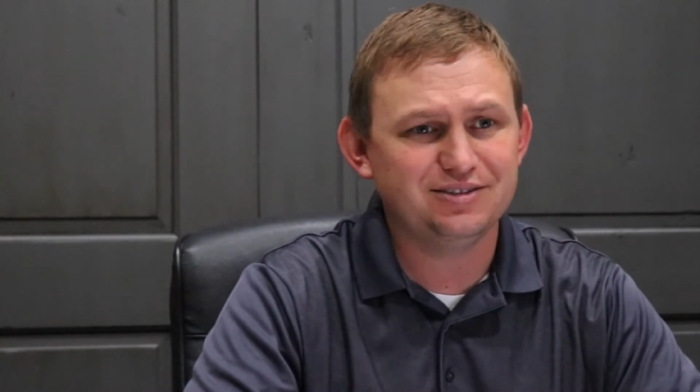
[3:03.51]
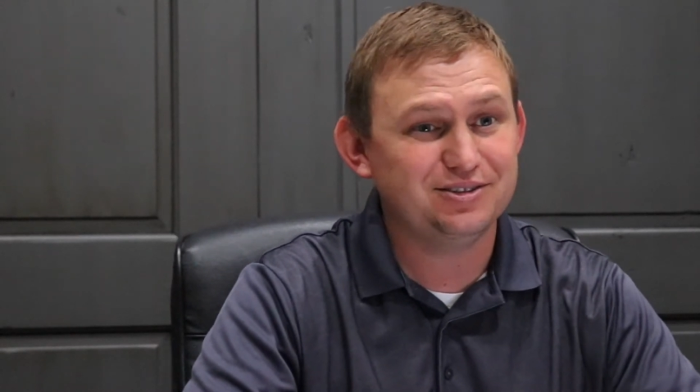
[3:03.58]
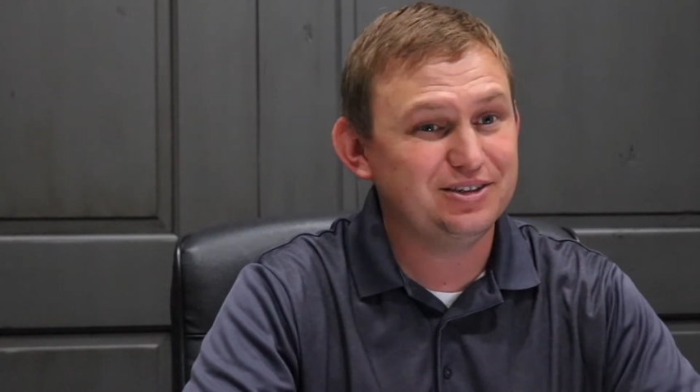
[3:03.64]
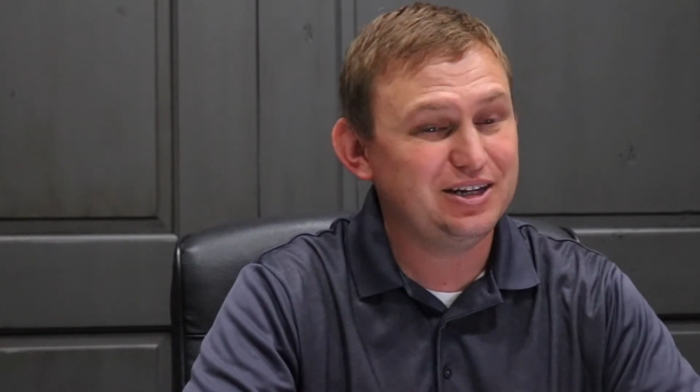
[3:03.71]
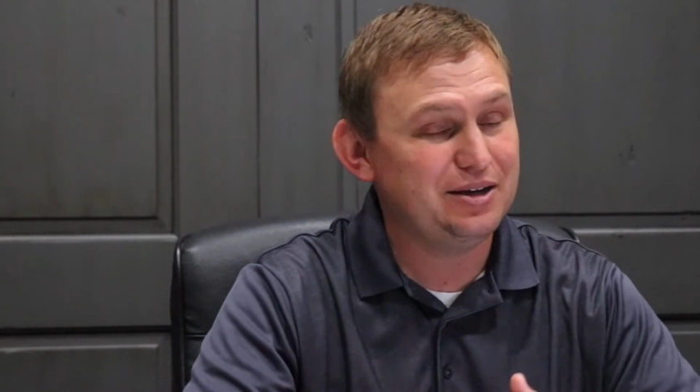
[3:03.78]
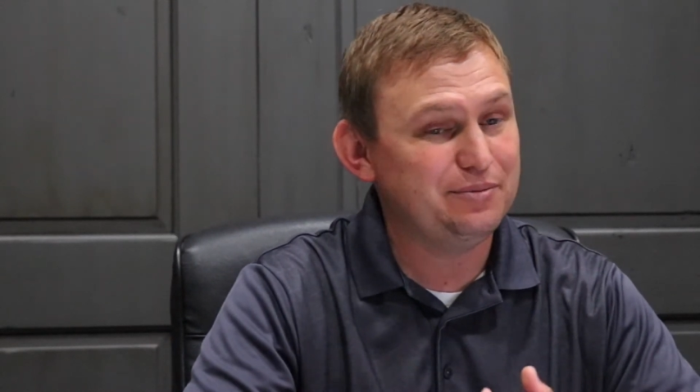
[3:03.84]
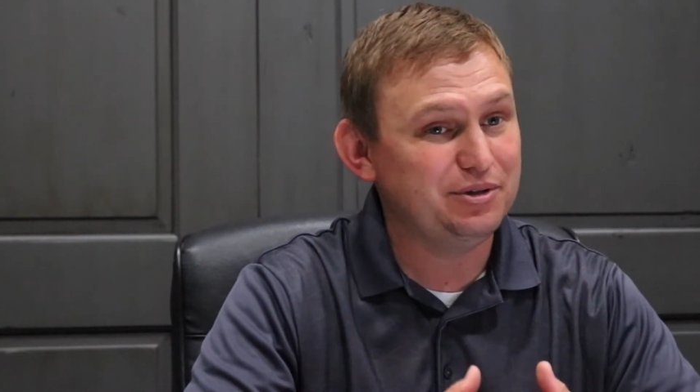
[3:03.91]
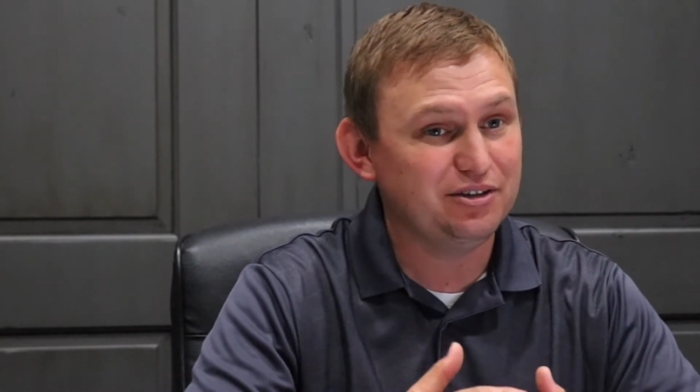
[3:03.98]
They're
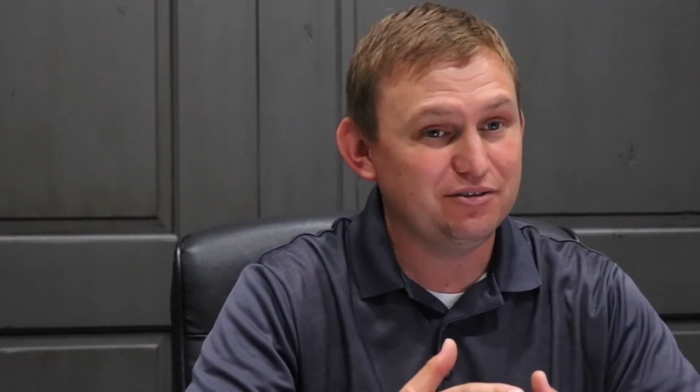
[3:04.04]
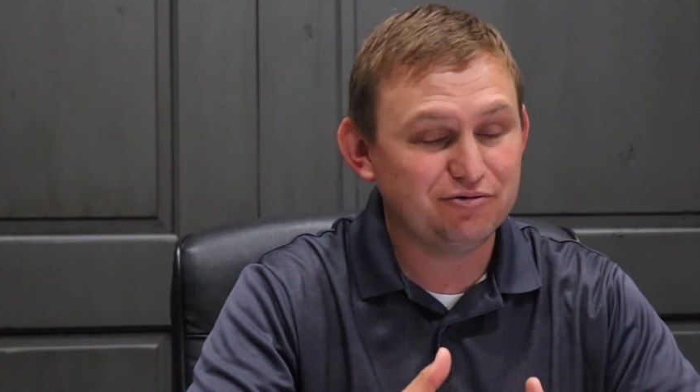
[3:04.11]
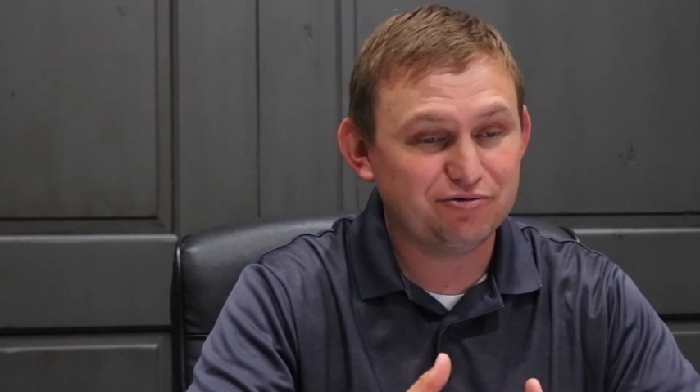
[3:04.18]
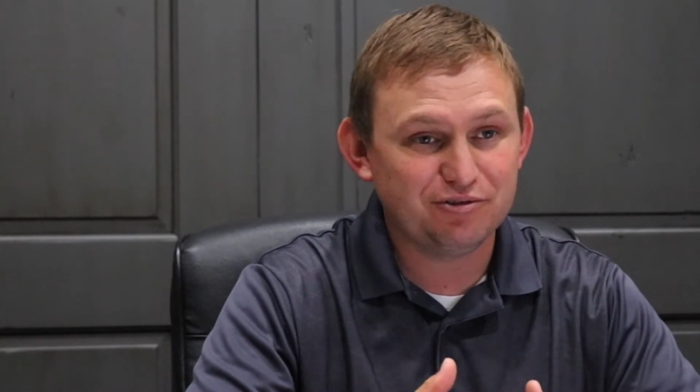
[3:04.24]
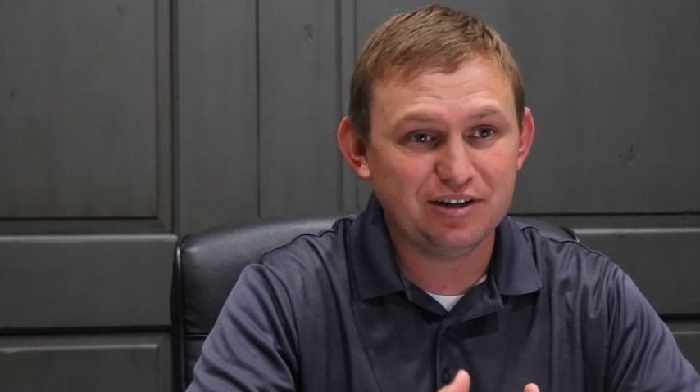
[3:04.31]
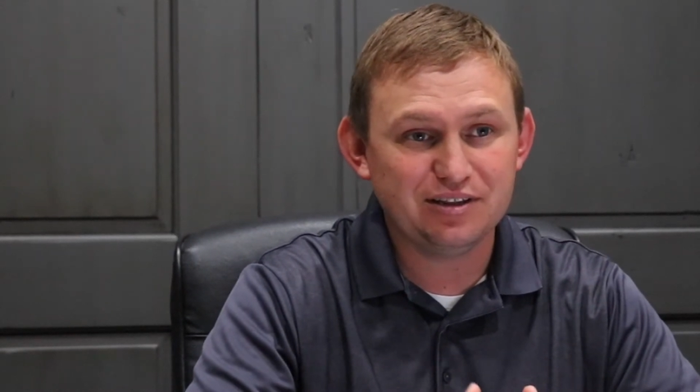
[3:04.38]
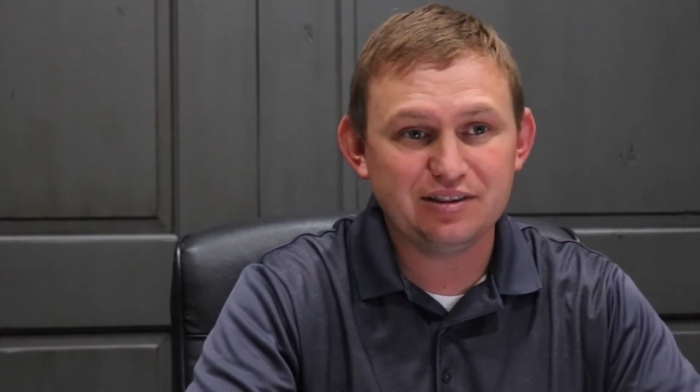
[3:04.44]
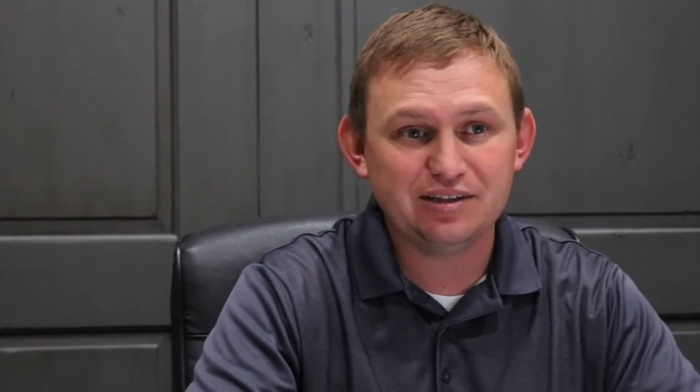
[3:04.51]
not being
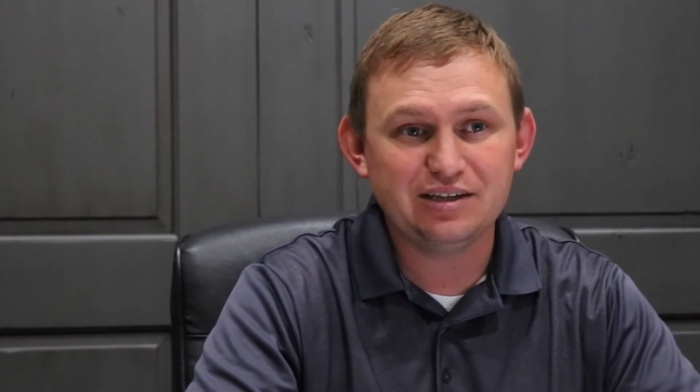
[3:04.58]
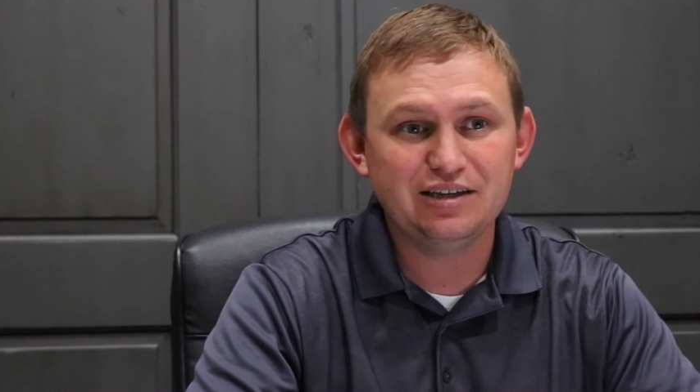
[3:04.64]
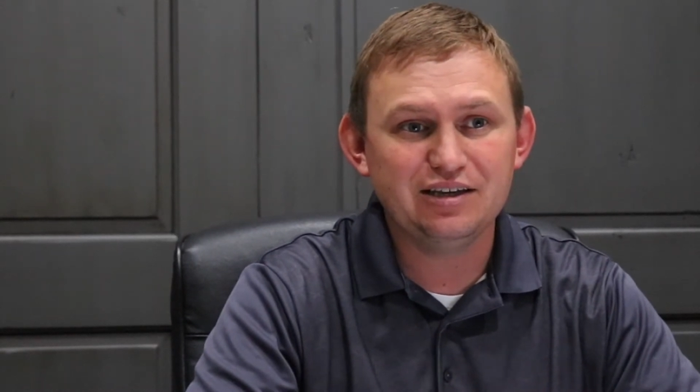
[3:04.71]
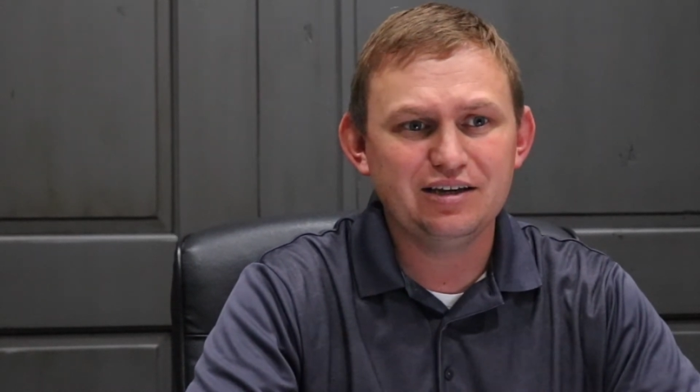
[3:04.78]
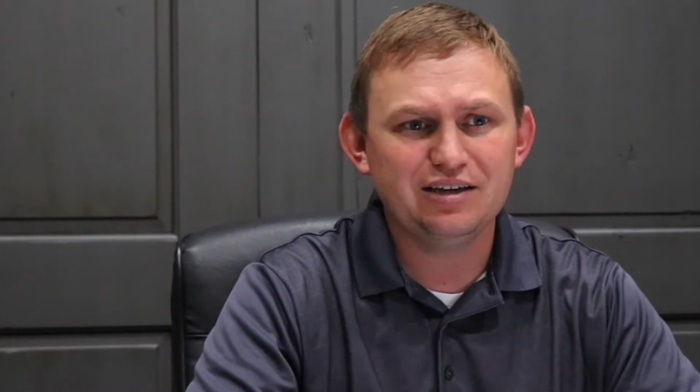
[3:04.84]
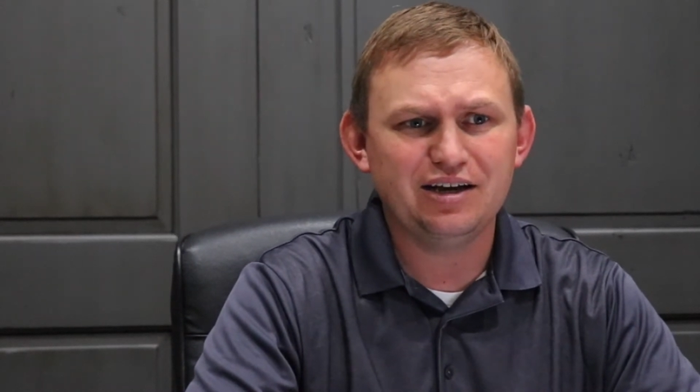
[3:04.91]
friendly.